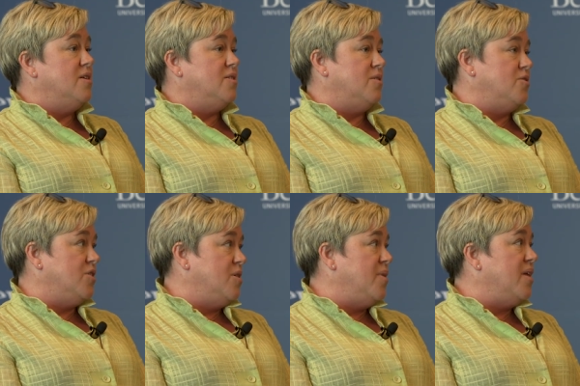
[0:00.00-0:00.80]
So there's
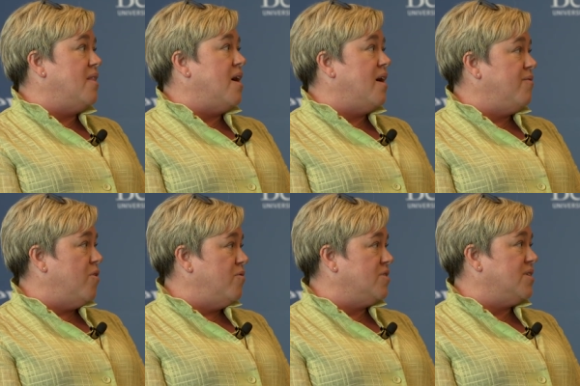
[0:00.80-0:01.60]
going to be a lot of
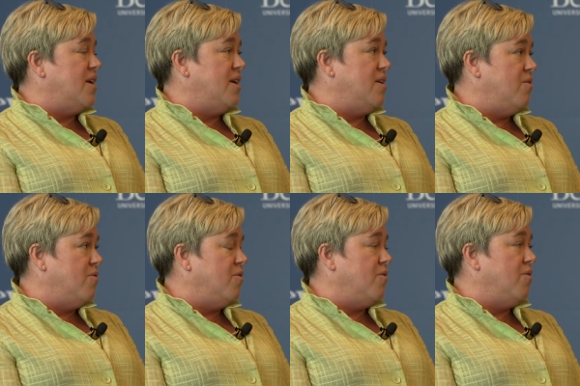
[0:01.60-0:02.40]
oversight
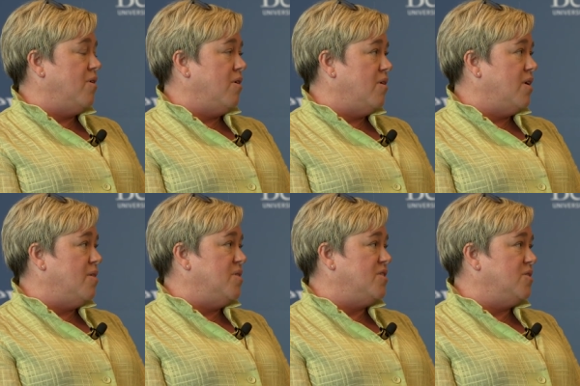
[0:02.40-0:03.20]
over our
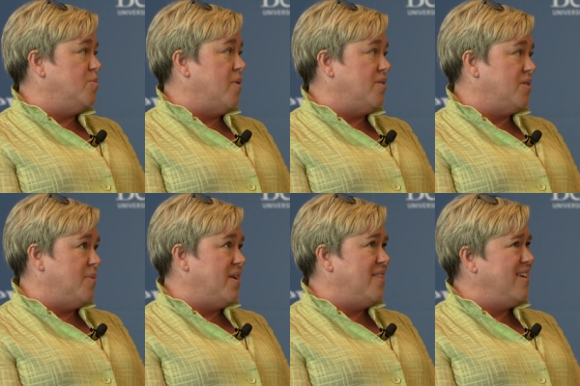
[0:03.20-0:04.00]
admissions policy,
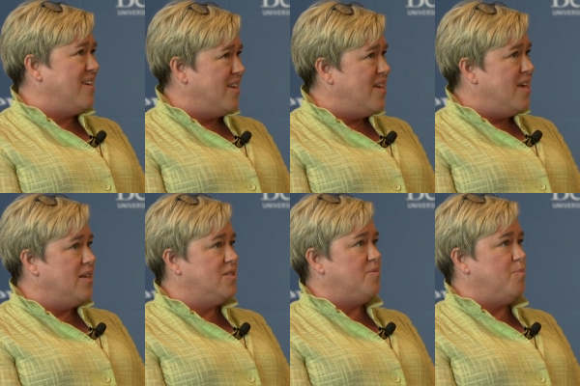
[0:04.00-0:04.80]
but I think
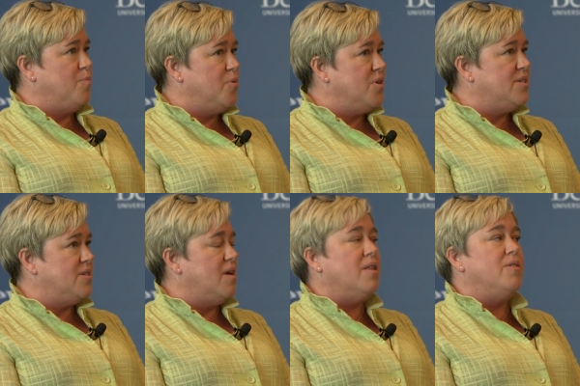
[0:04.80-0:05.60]
it's pretty
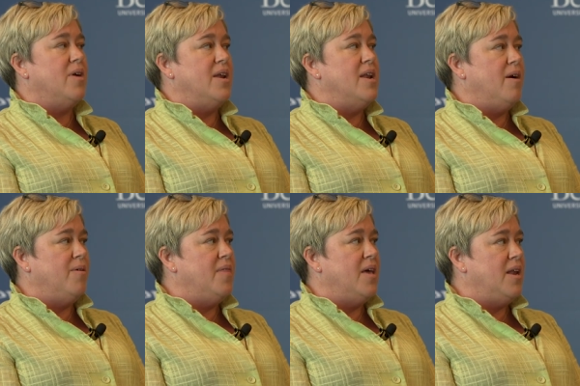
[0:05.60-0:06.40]
solid right now
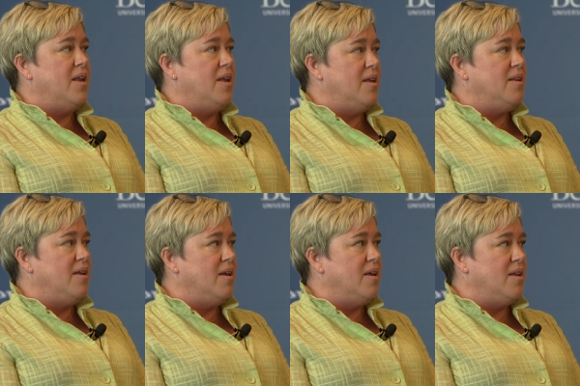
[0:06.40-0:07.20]
in that it, it,
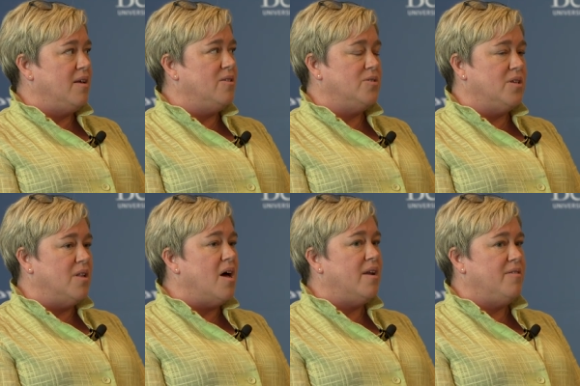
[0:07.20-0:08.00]
it includes a
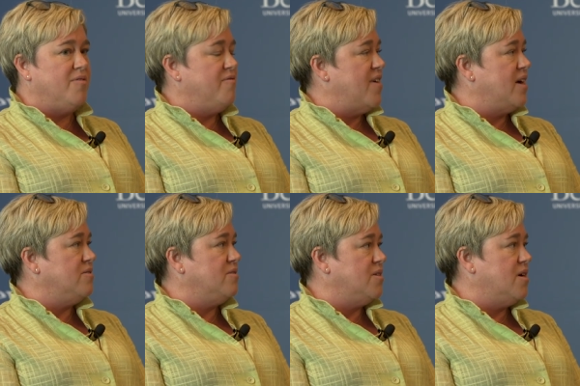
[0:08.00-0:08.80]
lot of different
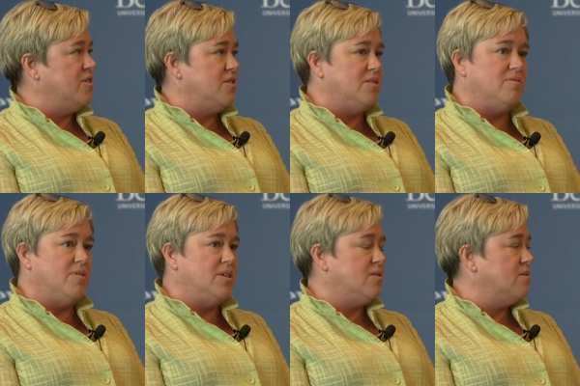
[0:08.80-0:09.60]
factors, not just
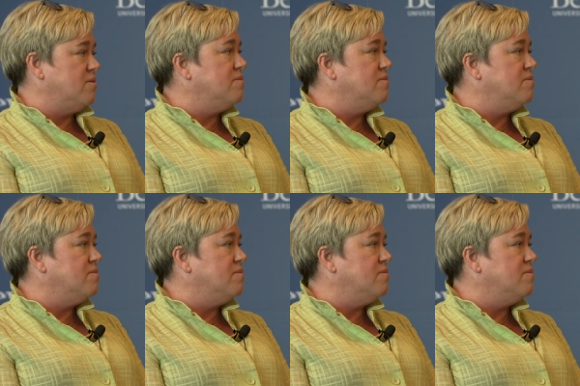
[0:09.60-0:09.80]
race.